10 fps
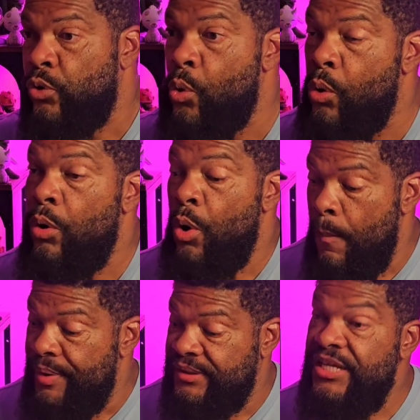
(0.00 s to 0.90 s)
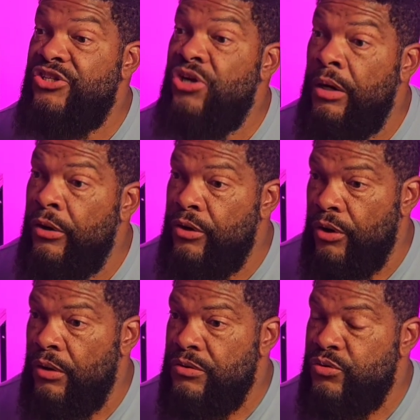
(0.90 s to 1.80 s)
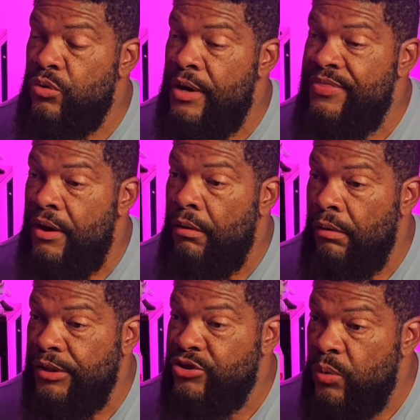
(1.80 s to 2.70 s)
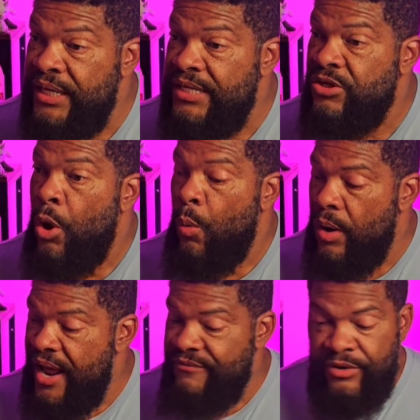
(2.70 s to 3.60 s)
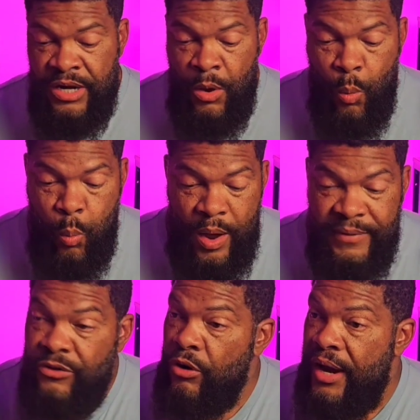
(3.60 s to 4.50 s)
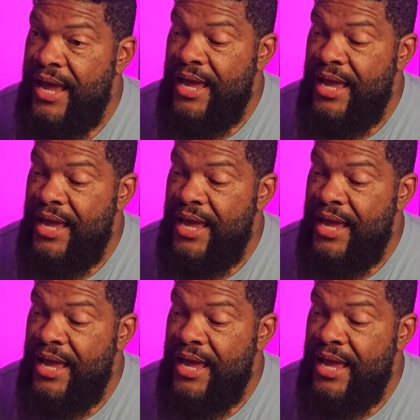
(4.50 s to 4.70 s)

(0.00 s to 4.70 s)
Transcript: Cool. But these younger girls who are in their early 20s, whatever, women your